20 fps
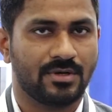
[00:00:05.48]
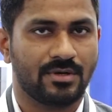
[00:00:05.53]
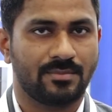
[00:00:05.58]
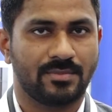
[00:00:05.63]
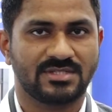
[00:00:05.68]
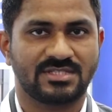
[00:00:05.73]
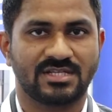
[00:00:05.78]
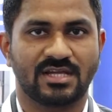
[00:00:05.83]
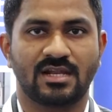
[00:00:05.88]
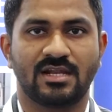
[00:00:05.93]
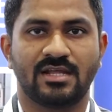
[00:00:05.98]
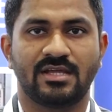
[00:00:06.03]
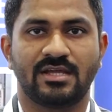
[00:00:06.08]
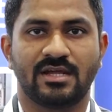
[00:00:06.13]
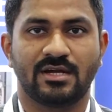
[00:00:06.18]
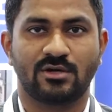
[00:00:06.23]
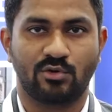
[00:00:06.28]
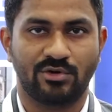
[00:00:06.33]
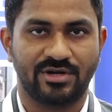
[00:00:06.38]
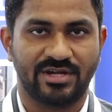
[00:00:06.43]
basically
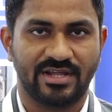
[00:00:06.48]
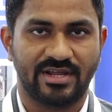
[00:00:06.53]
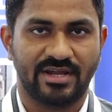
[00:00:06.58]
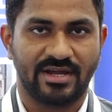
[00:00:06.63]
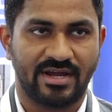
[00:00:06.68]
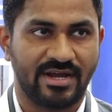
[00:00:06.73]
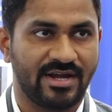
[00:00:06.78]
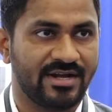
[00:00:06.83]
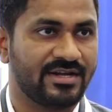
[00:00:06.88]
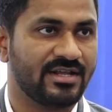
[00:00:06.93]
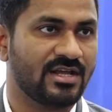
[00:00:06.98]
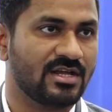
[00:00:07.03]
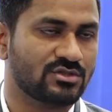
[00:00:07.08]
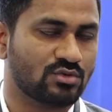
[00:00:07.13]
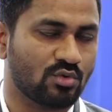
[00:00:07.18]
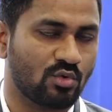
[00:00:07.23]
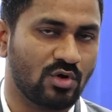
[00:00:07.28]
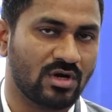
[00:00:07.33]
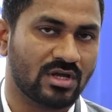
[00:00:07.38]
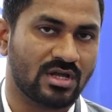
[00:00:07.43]
a 28
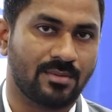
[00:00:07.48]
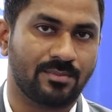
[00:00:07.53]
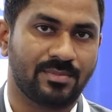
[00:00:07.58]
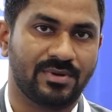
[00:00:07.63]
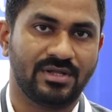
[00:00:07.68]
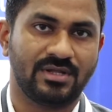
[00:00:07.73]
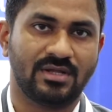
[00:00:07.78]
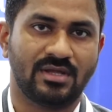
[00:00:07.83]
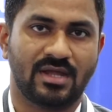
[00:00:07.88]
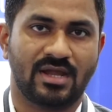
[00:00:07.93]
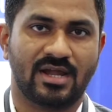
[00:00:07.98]
years old company,